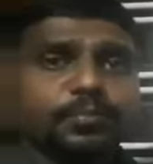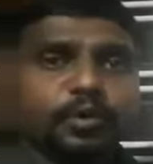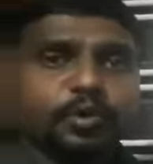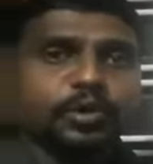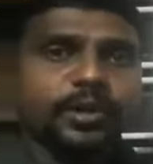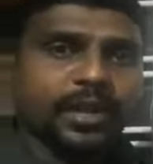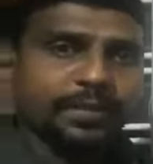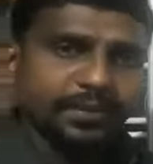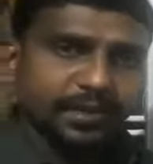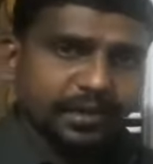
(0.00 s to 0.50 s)

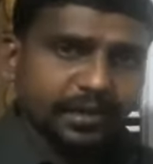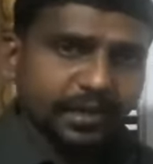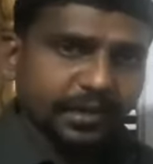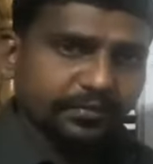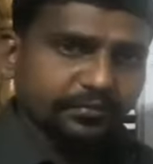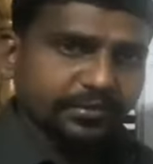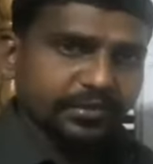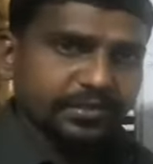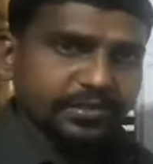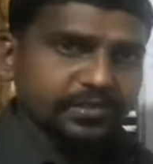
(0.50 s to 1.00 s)
programming
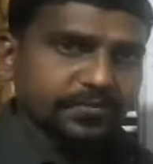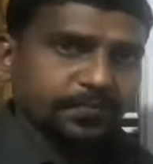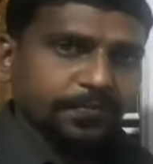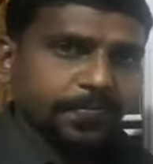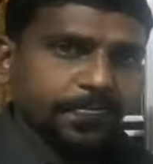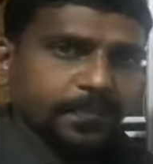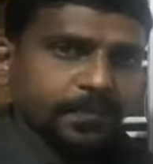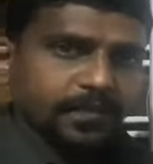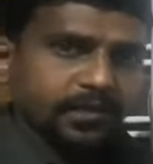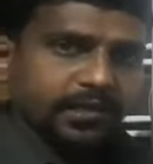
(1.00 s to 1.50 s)
language.
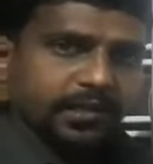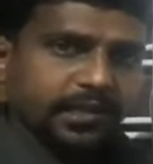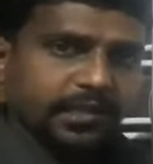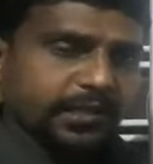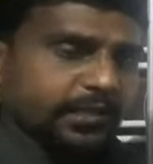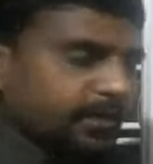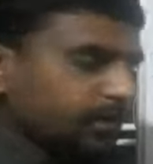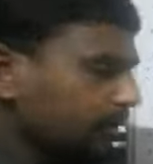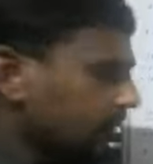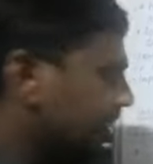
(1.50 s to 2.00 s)

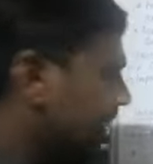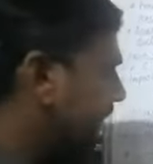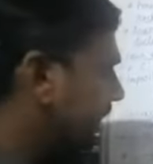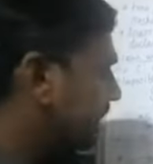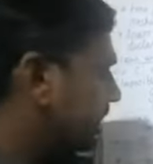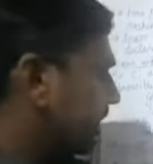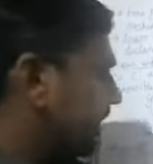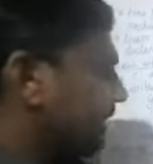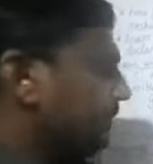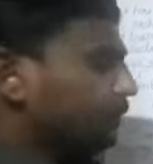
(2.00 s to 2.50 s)
Clear?
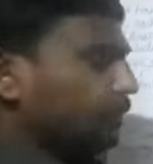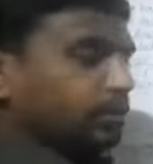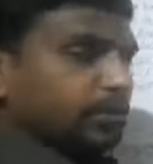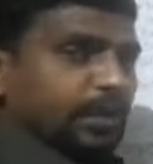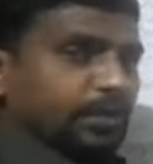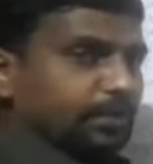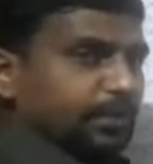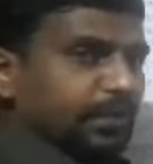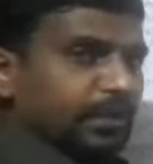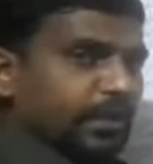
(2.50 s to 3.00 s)
In C
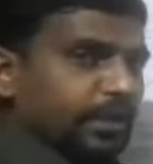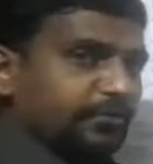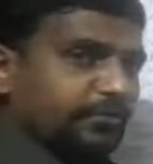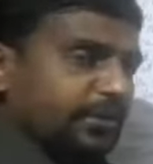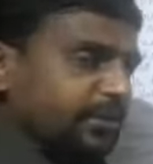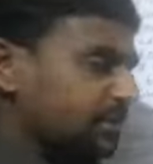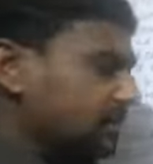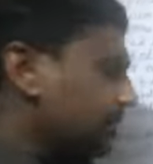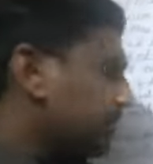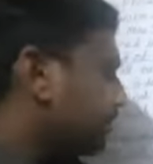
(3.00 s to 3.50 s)
programming
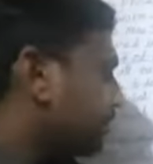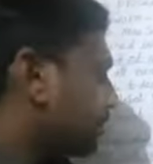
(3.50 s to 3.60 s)
language,